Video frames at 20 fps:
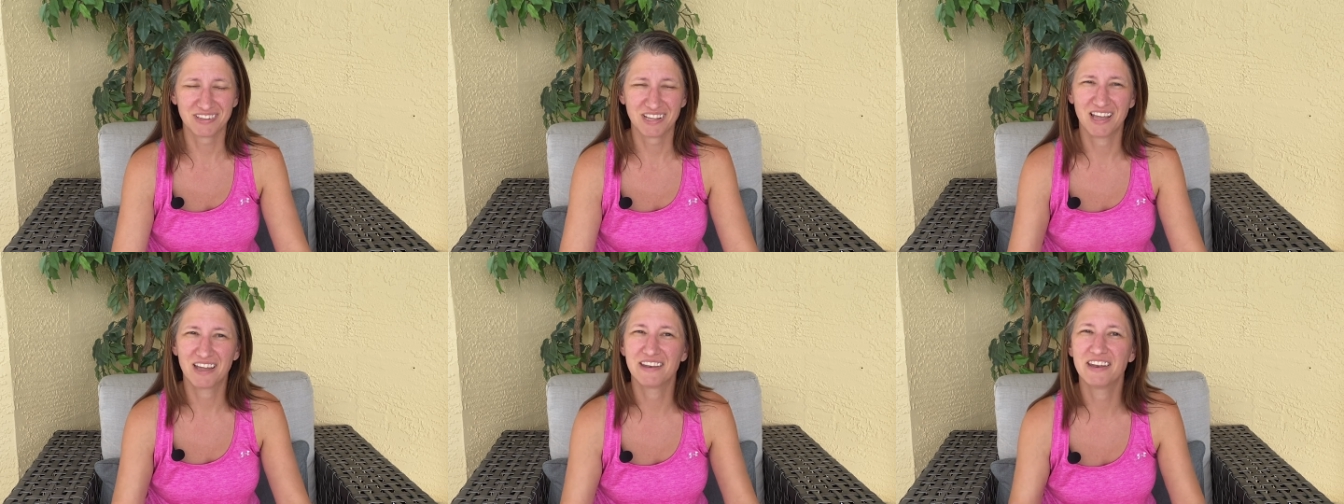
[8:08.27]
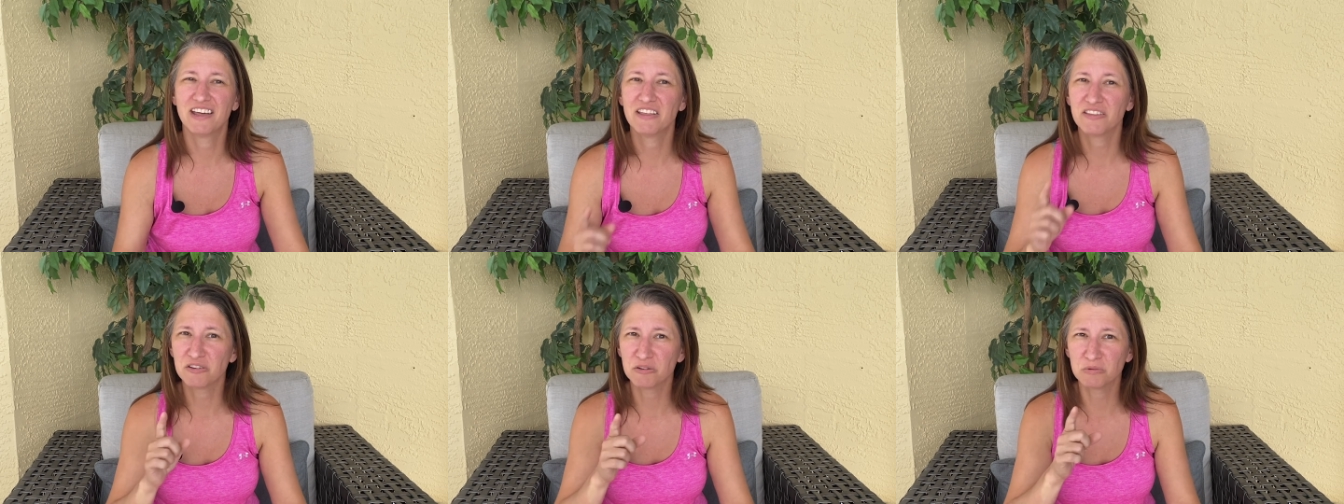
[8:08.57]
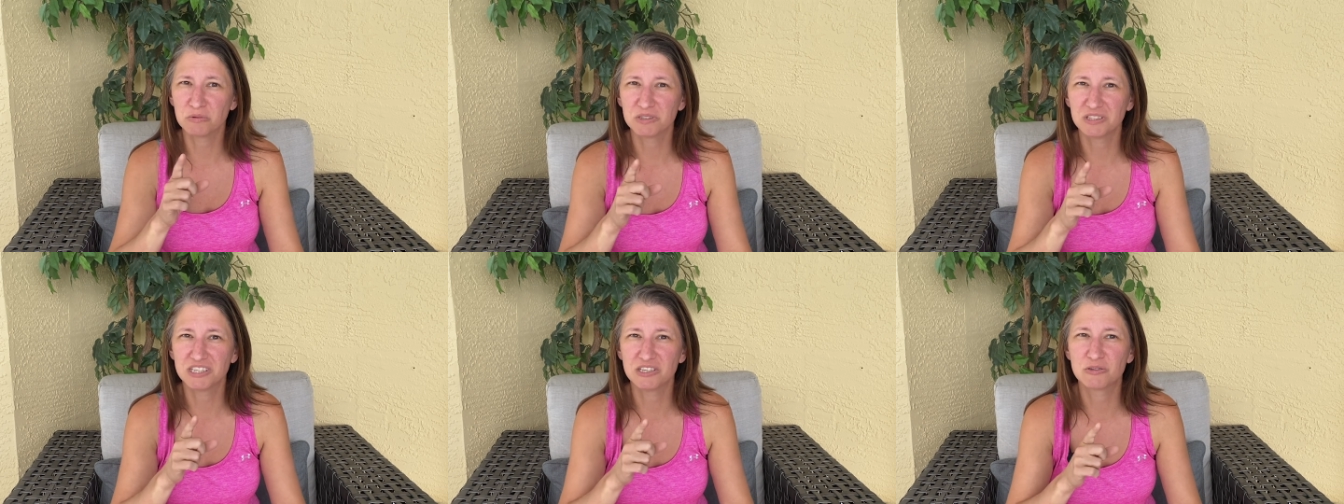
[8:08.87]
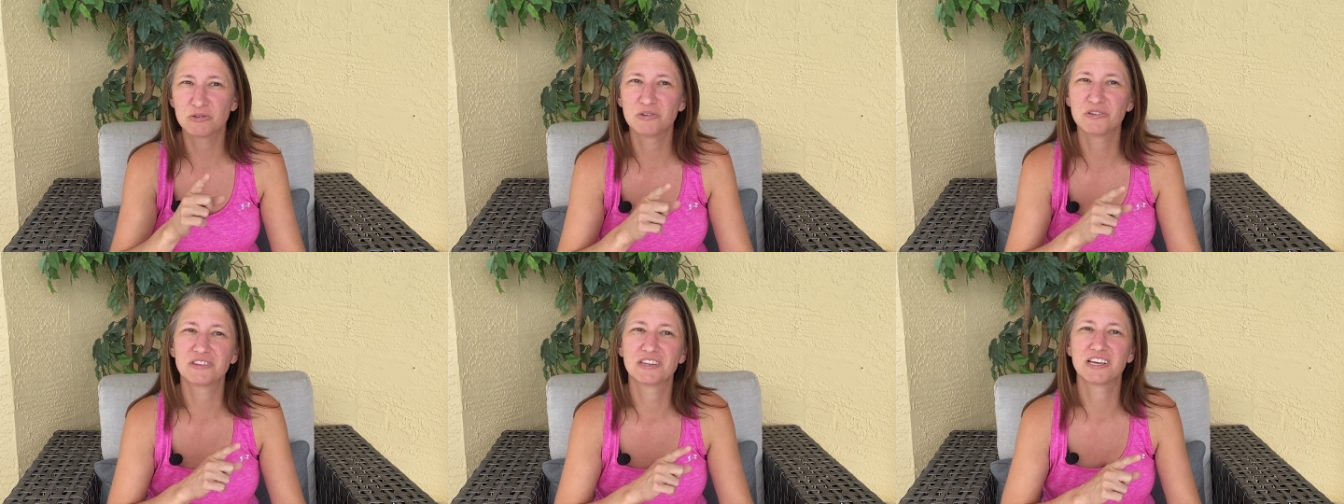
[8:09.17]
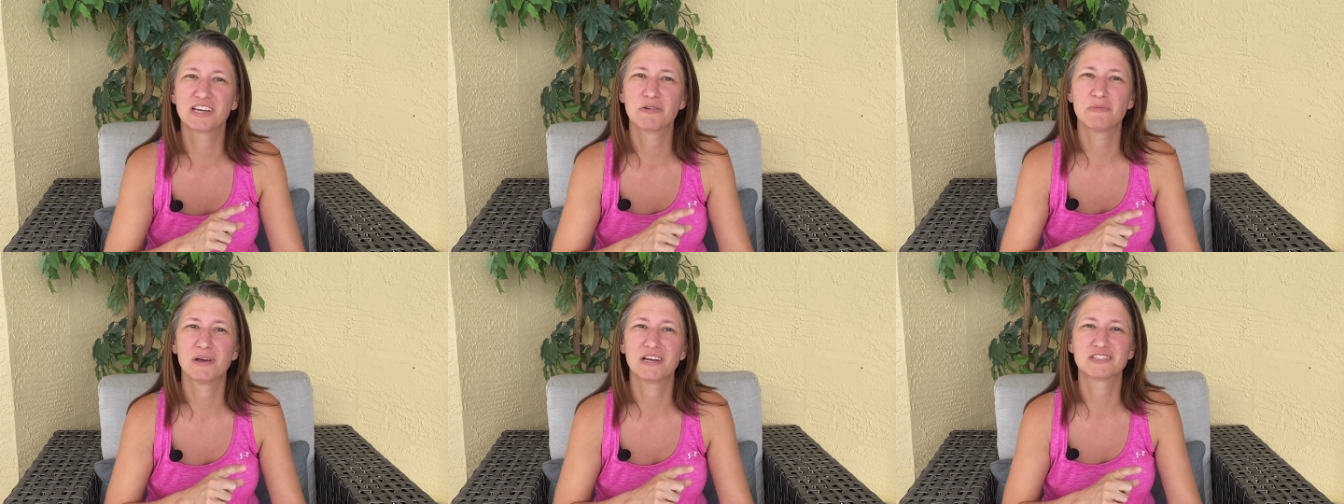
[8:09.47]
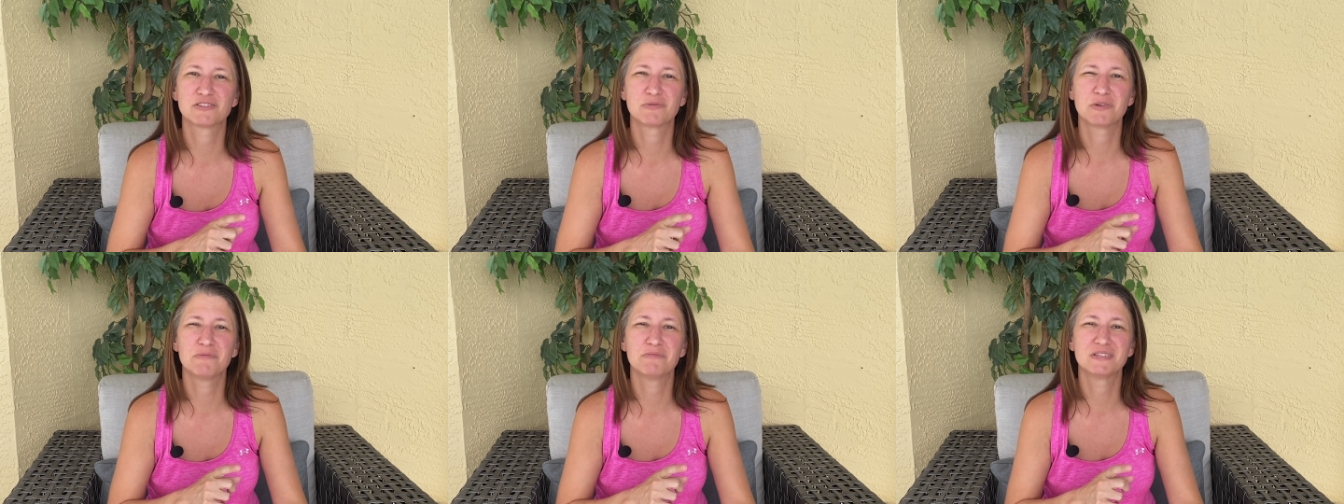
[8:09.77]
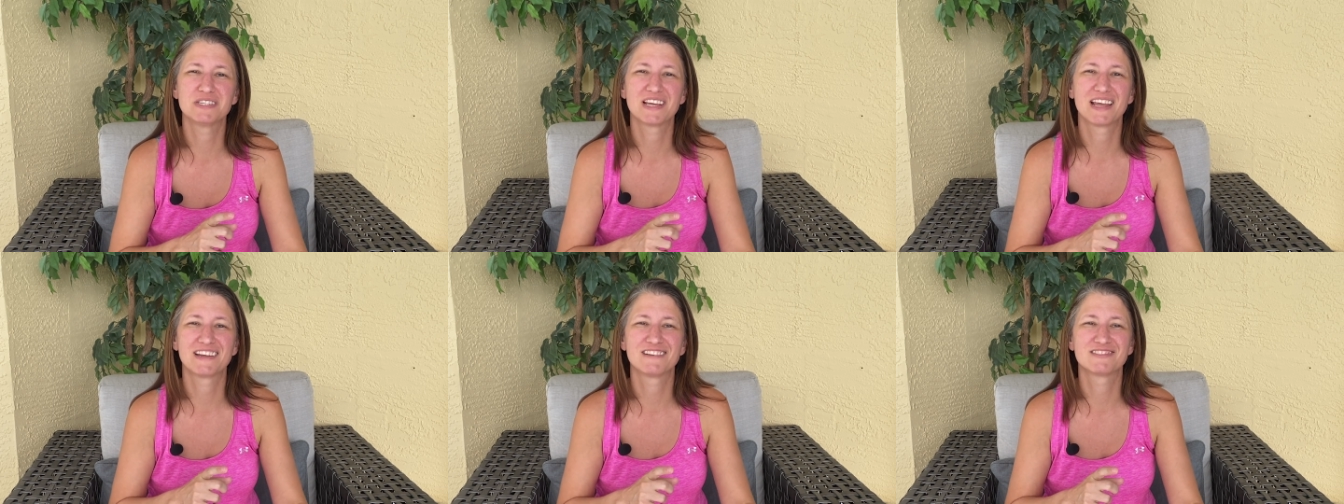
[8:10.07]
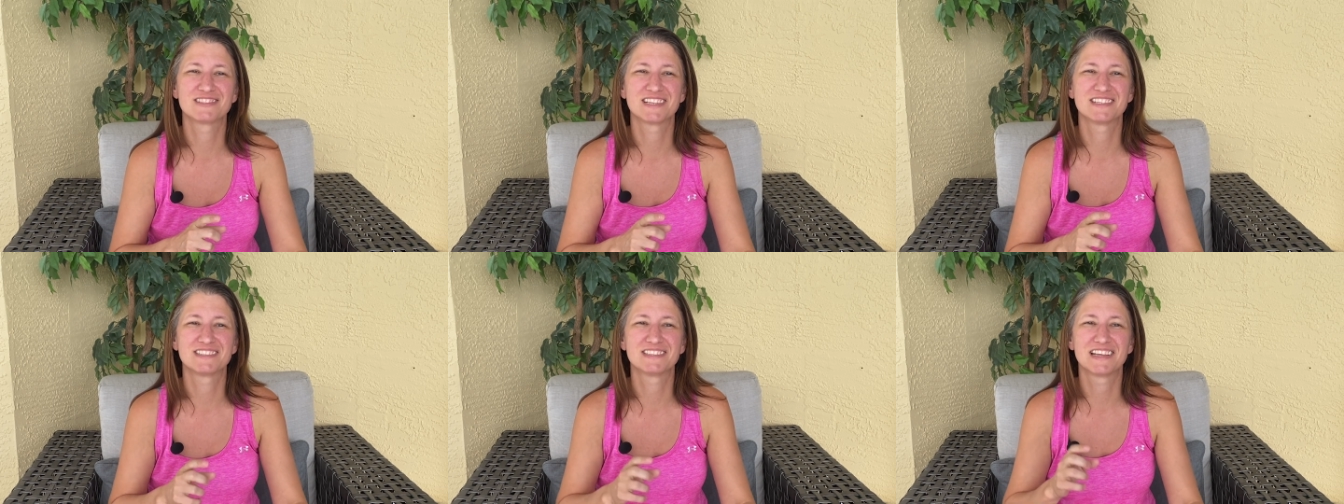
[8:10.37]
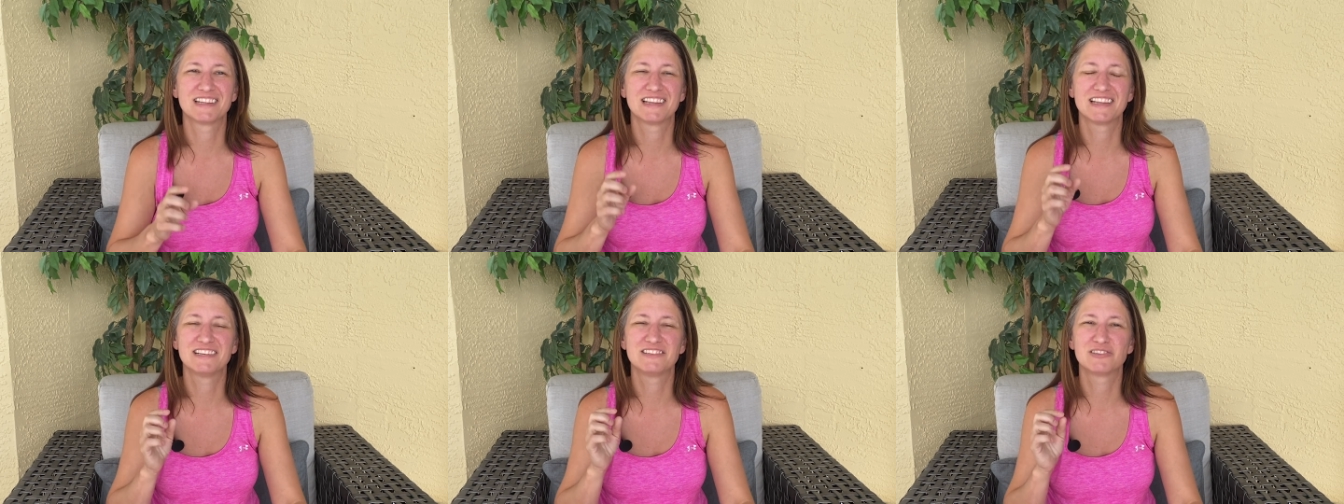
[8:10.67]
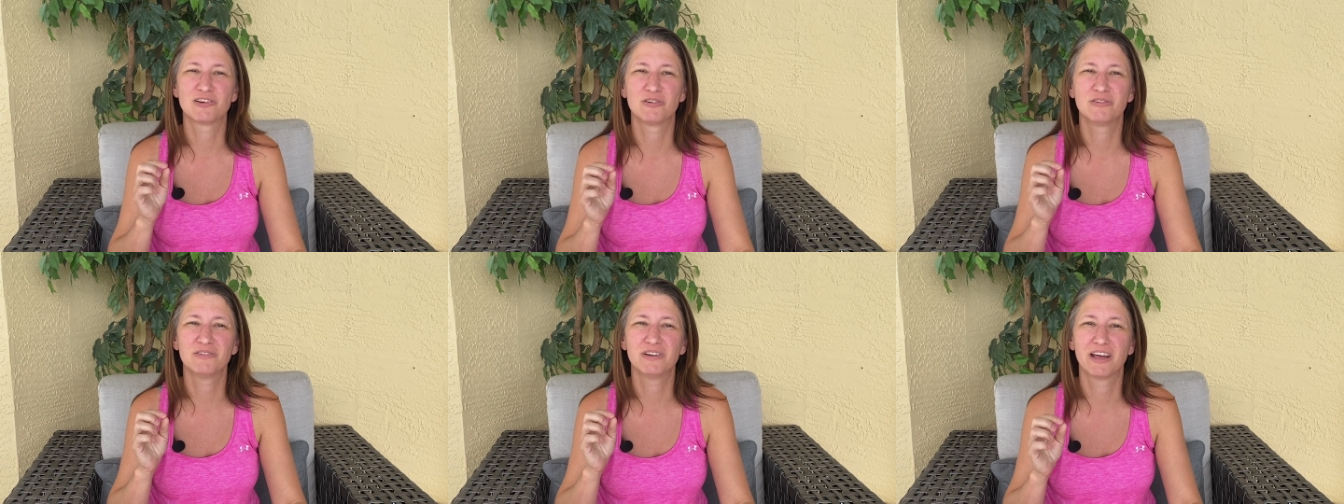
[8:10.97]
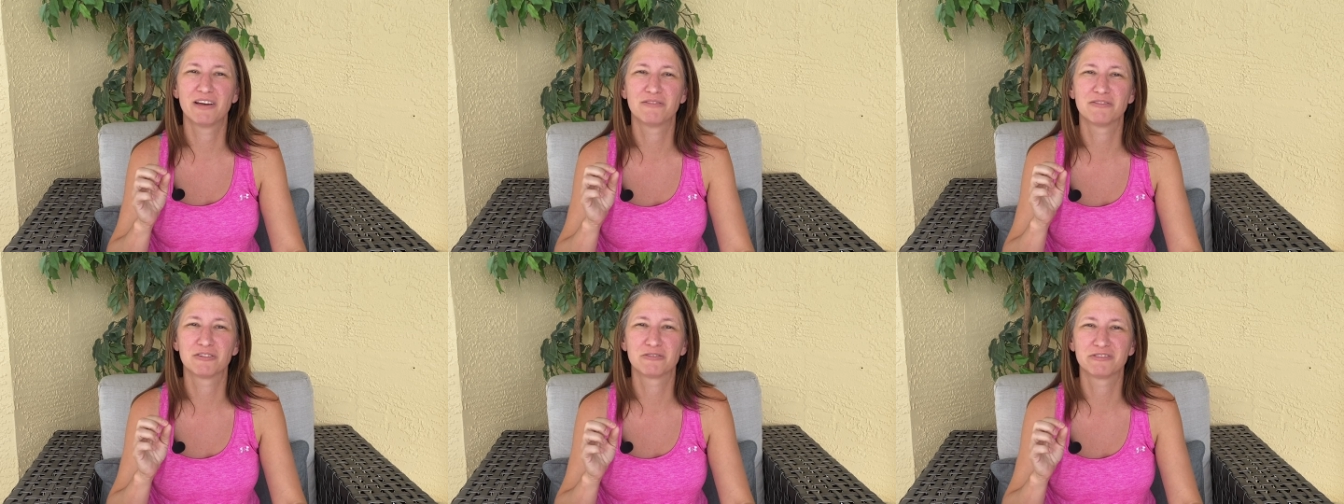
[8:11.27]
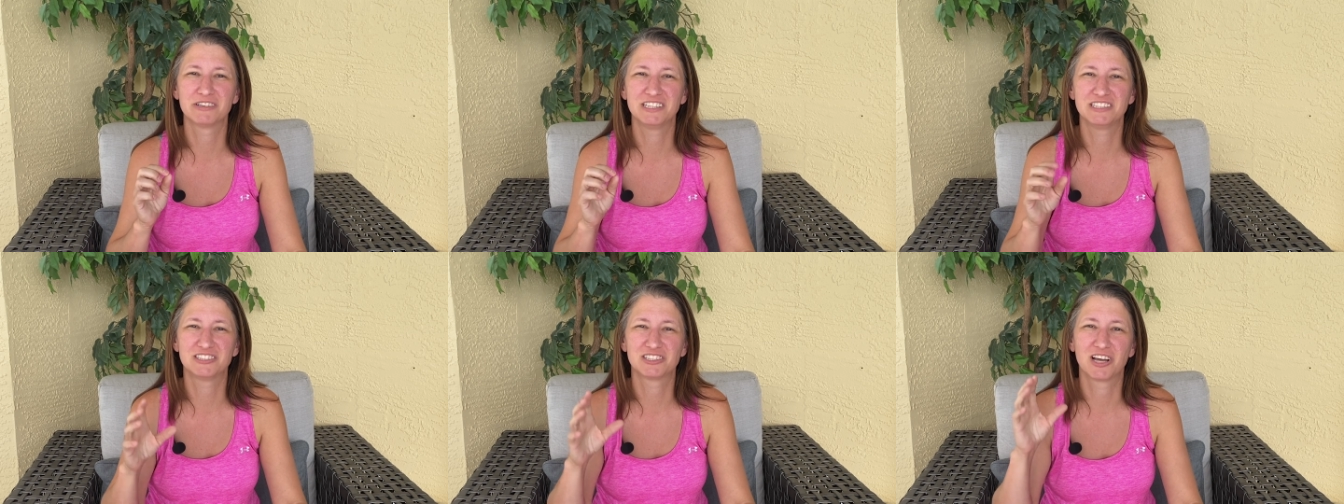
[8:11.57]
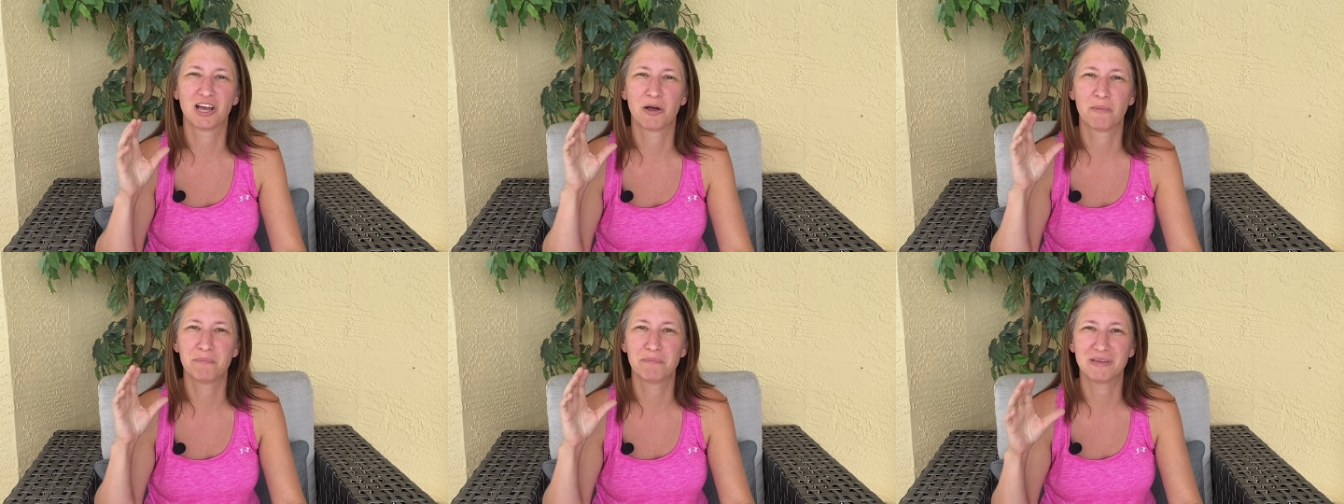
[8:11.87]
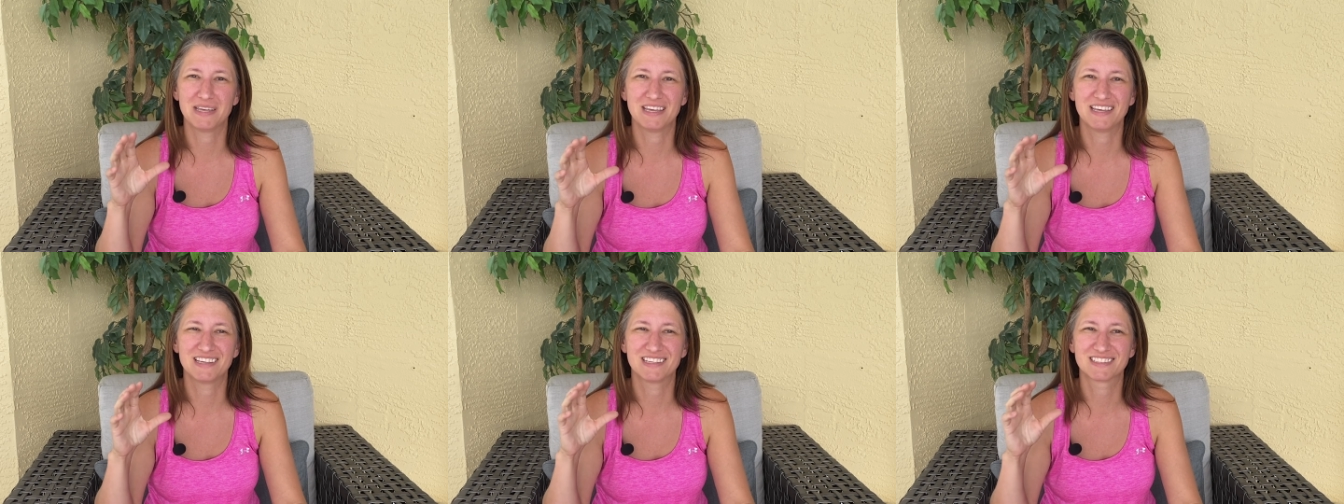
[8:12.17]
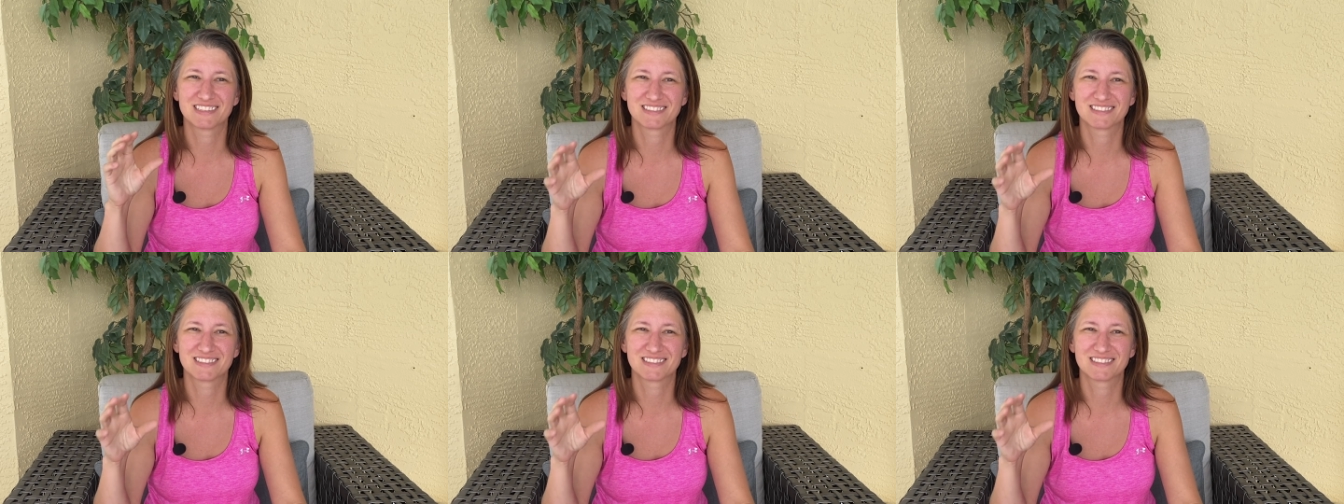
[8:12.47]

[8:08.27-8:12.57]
Another really cool thing about sweet potatoes is that they don't ever reach a peak